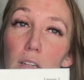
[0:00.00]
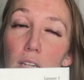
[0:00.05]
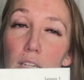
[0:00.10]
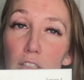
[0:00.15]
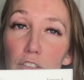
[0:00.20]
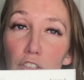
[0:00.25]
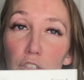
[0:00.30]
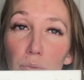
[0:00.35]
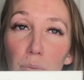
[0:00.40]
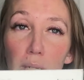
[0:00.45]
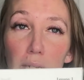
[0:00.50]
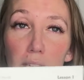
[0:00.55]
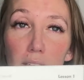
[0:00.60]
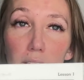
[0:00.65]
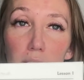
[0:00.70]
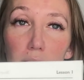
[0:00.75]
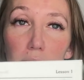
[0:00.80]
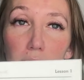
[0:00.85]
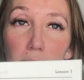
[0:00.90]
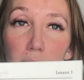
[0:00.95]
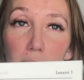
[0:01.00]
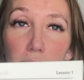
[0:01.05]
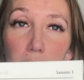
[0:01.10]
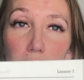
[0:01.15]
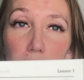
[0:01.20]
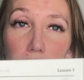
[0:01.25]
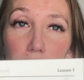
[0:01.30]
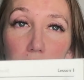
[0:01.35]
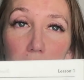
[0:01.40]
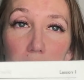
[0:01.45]
2 weeks.
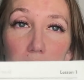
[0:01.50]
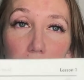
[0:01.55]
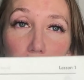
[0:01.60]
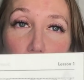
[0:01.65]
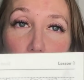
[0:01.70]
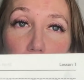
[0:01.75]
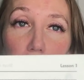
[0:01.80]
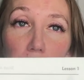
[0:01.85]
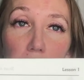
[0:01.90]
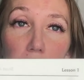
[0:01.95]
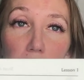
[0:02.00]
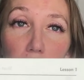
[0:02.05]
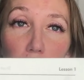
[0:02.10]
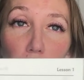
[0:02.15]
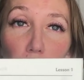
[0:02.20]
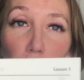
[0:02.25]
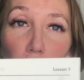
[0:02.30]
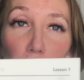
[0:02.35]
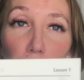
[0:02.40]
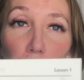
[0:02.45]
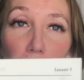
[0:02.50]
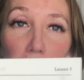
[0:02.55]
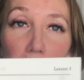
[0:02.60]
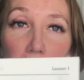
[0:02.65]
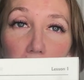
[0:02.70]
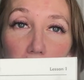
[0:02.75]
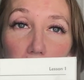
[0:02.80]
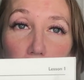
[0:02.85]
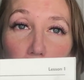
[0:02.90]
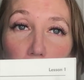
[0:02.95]
And so this is her
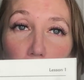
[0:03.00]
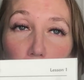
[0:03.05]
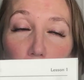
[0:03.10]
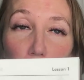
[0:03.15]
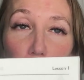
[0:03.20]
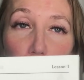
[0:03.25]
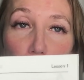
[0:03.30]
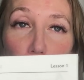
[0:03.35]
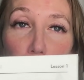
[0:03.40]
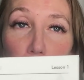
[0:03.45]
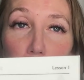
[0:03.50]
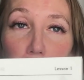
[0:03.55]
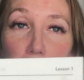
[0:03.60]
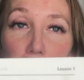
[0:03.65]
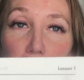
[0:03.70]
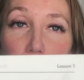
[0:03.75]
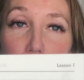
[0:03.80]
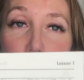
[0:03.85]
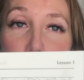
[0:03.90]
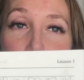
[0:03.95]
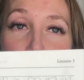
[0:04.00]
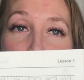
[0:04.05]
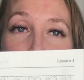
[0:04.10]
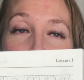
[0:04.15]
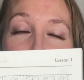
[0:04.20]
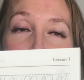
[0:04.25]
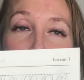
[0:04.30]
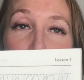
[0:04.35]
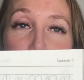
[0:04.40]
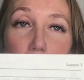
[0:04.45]
writing of her M's.
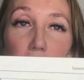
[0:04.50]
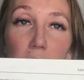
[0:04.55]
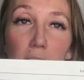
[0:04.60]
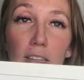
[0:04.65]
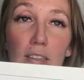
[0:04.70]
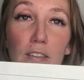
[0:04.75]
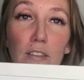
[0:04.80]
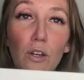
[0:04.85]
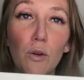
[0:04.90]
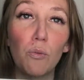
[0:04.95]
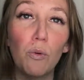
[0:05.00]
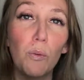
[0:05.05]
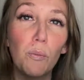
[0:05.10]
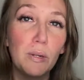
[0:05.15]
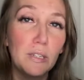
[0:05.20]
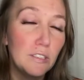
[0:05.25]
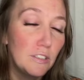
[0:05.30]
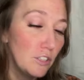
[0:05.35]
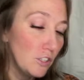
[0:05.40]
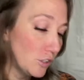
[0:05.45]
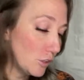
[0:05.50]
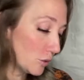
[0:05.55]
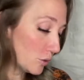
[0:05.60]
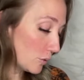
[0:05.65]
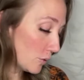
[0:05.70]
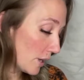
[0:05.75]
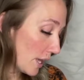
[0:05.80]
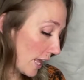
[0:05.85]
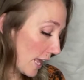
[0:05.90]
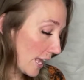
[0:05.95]
And so what we
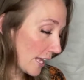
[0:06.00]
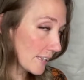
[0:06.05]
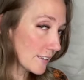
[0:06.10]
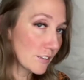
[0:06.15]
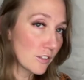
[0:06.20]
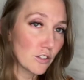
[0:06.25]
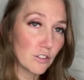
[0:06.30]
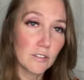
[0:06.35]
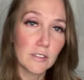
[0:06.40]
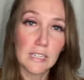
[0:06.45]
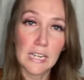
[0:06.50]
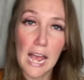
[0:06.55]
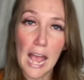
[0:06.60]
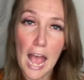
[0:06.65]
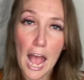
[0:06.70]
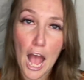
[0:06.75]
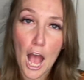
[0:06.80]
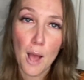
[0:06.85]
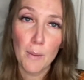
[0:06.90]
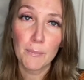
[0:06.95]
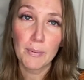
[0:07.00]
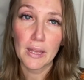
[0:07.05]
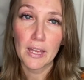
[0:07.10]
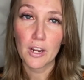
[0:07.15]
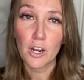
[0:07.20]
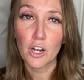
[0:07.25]
do is there's an app, and